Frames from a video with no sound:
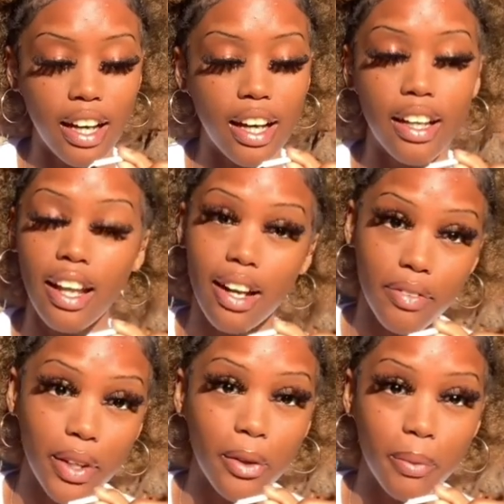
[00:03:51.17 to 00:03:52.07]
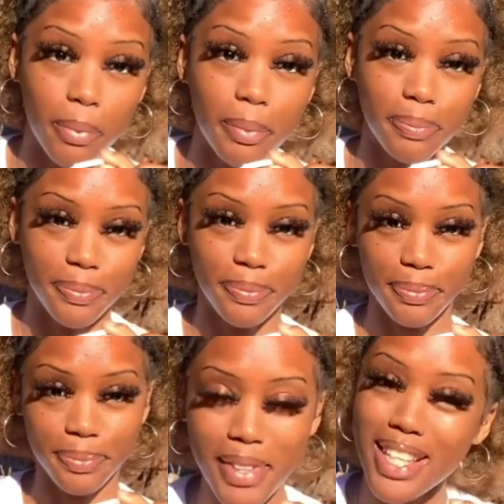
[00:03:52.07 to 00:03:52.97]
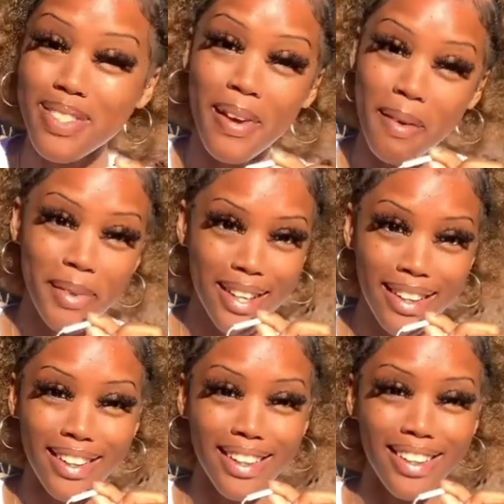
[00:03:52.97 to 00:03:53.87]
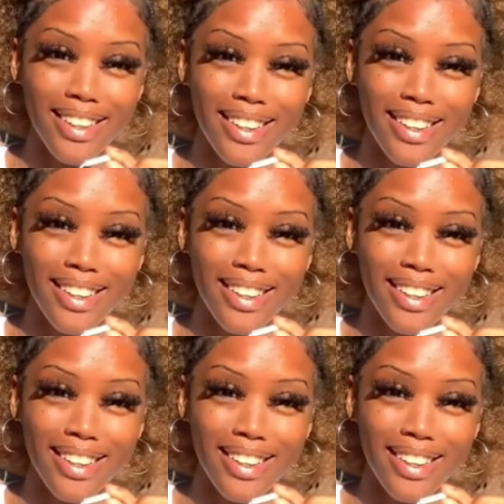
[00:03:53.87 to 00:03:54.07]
a lot of help. But that's why I'm here.